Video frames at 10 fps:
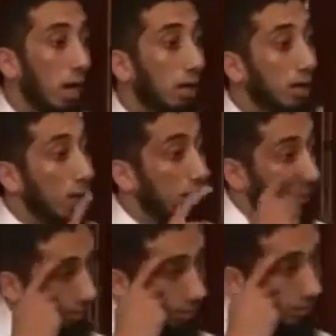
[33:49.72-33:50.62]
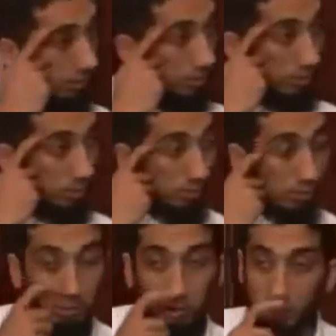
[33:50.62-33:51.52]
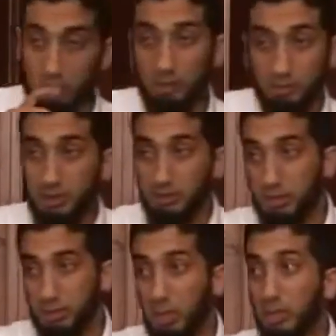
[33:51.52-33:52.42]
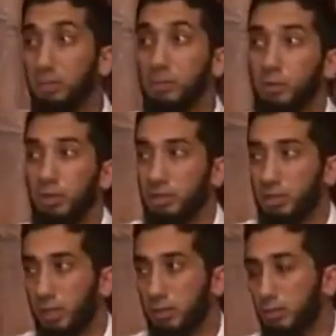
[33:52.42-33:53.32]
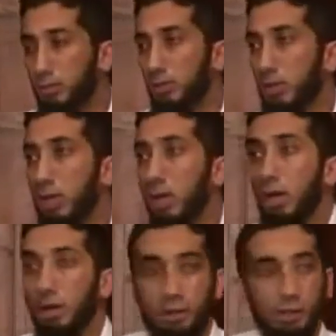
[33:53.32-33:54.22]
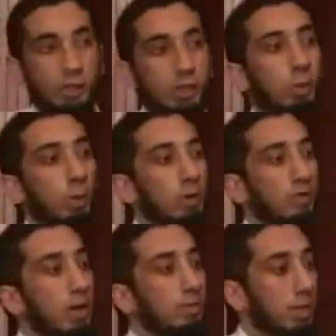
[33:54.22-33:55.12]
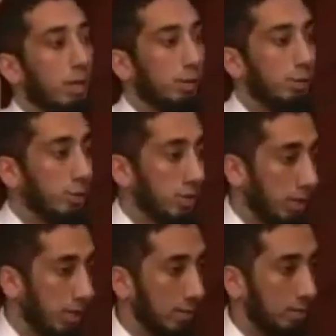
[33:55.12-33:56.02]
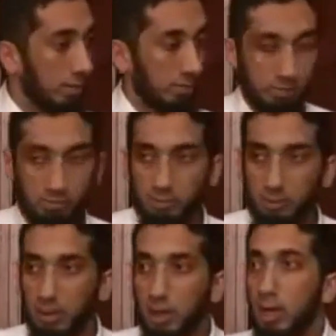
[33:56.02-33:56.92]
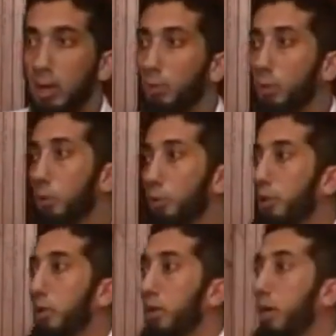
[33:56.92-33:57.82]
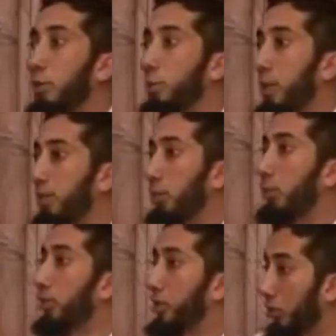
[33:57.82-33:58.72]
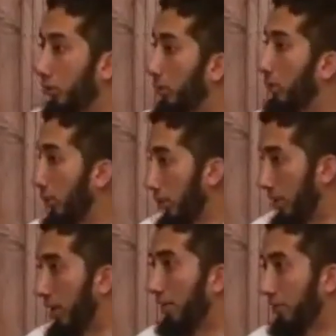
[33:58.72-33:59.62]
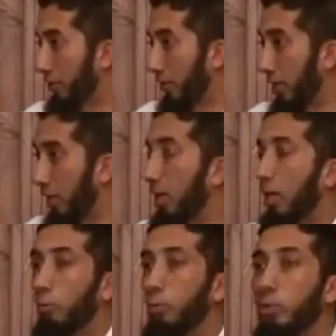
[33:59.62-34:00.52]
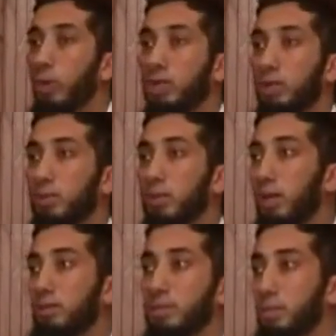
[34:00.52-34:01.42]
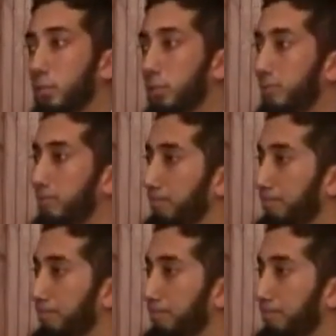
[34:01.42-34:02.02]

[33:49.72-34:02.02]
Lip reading: A cult does this. A community says, this is what we've come to understand. We know there are other people who disagree with what we have to say. We welcome a conversation.